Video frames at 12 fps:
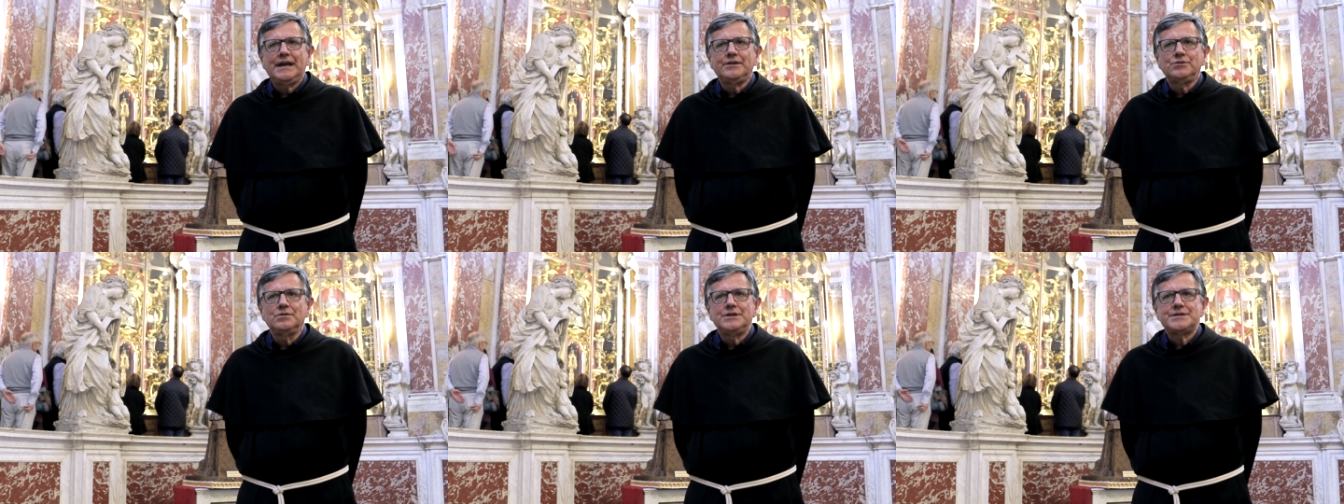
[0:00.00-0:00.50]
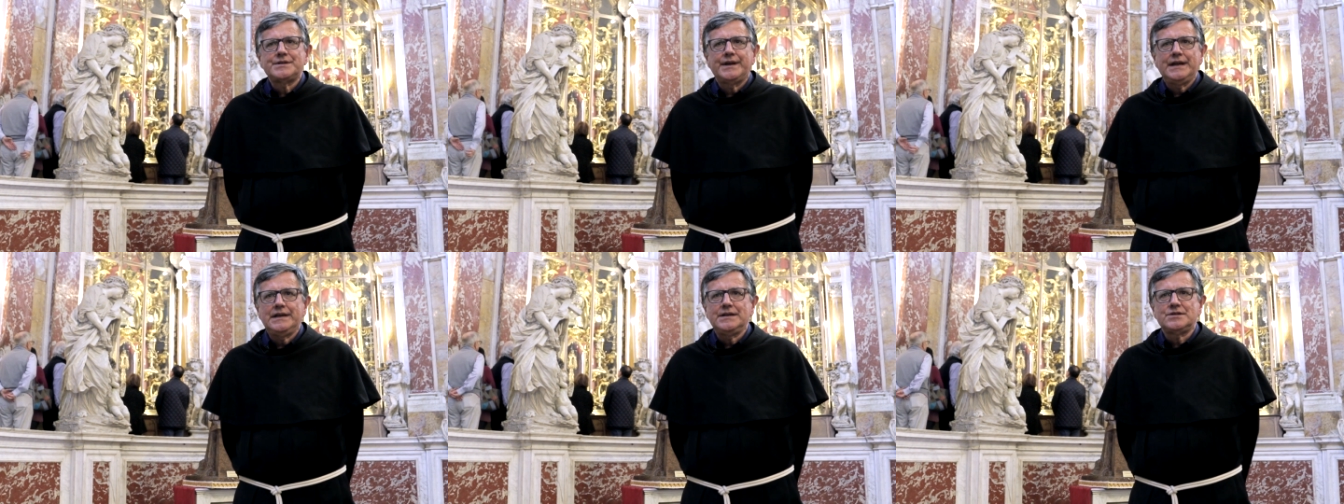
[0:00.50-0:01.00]
Anthony's
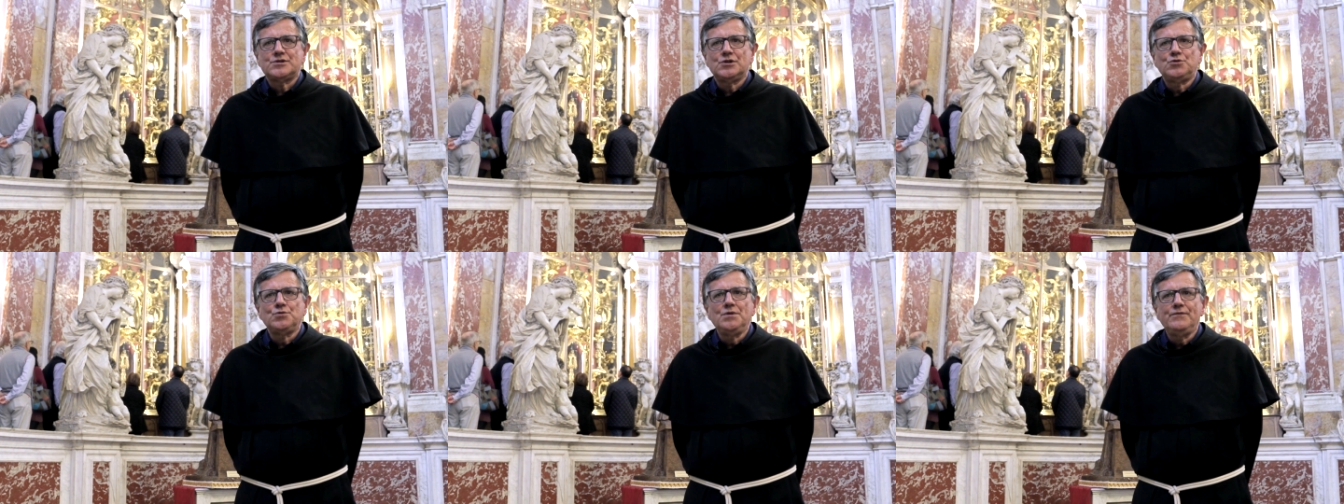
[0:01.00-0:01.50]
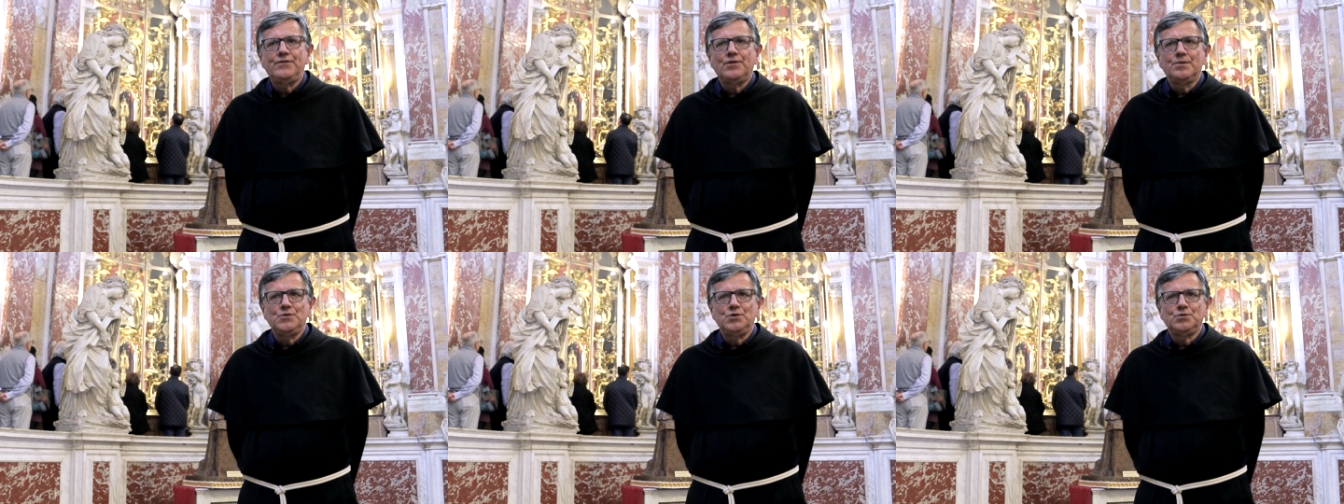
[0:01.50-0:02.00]
Relics to
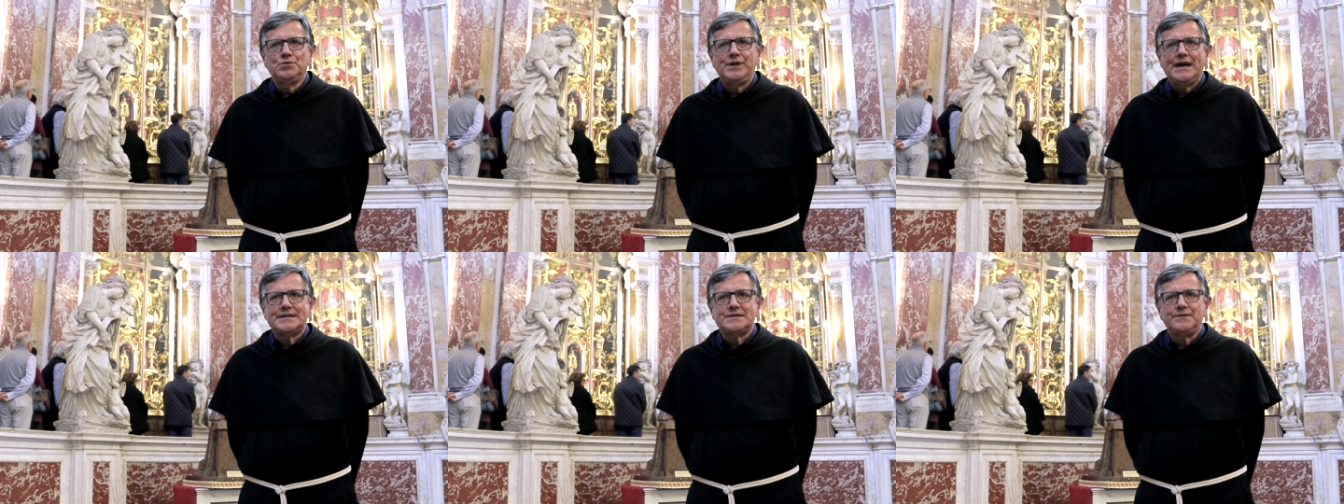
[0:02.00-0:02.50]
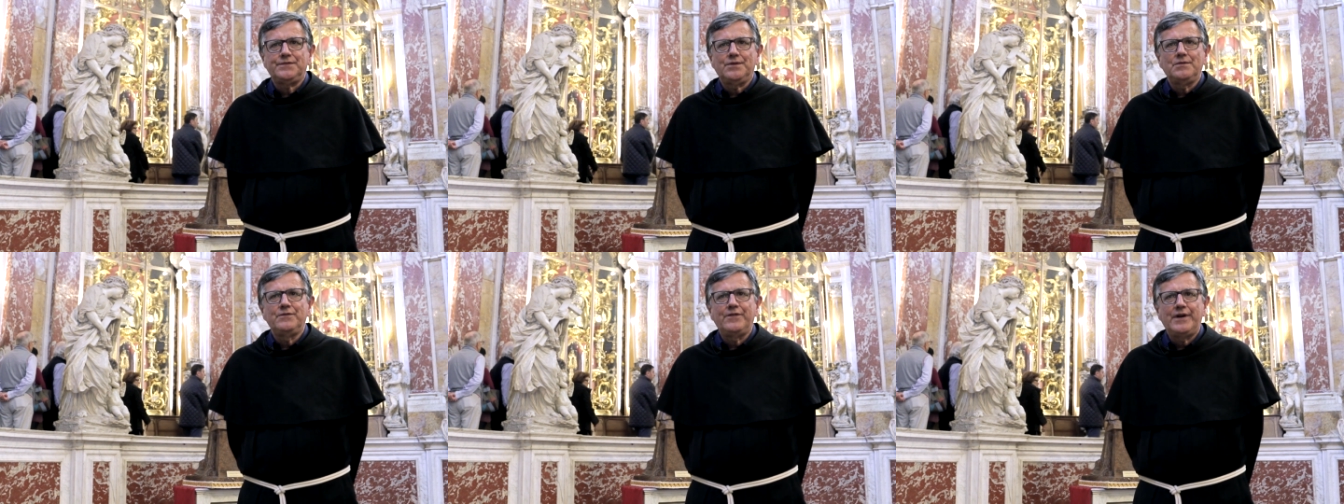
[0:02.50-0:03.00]
inform you that
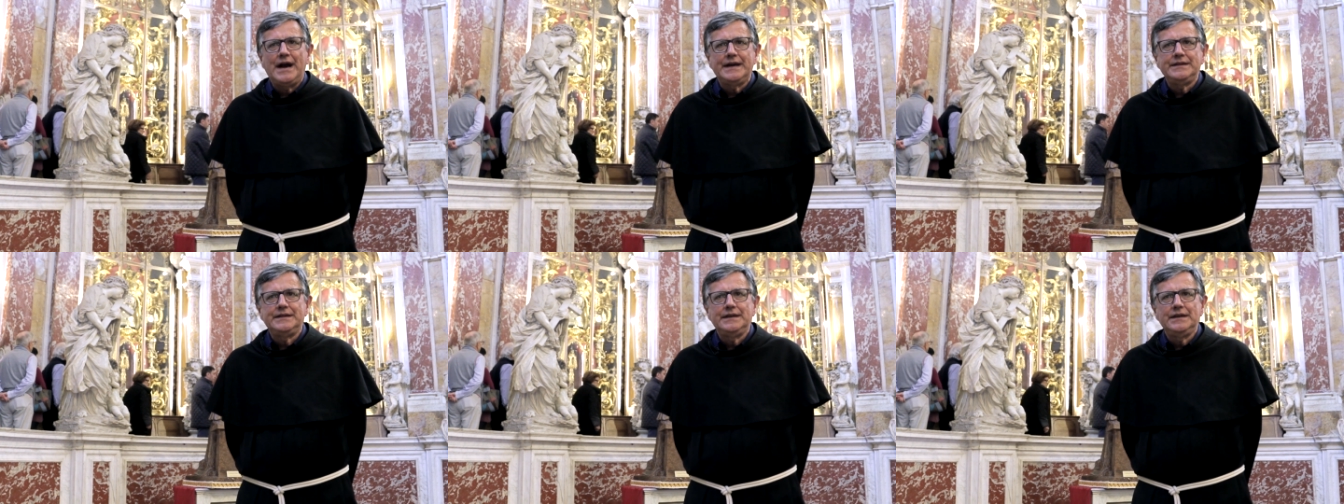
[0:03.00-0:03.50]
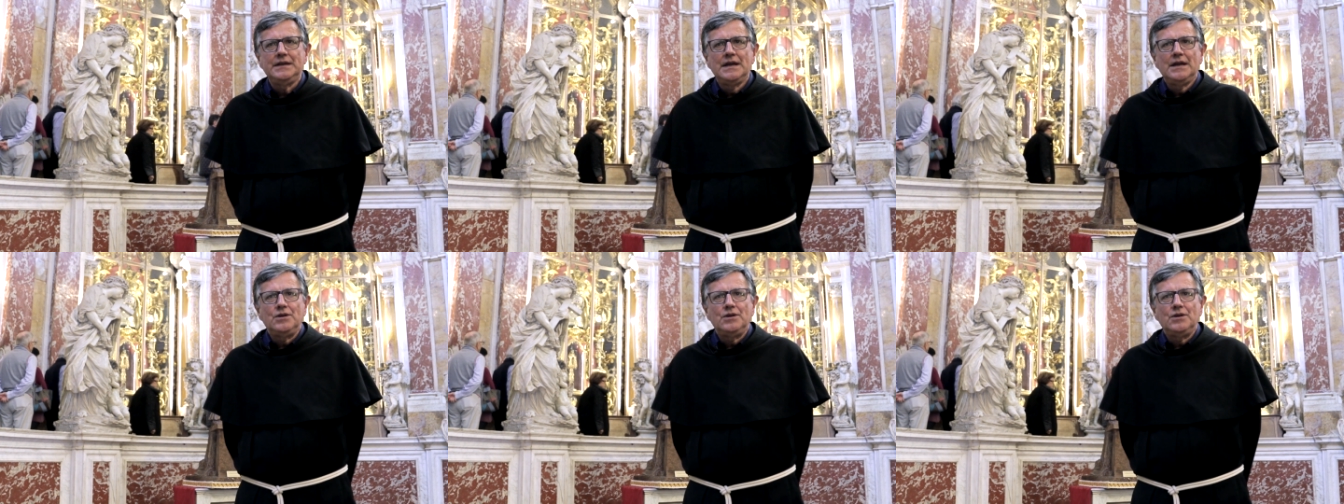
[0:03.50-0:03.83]
from Friday,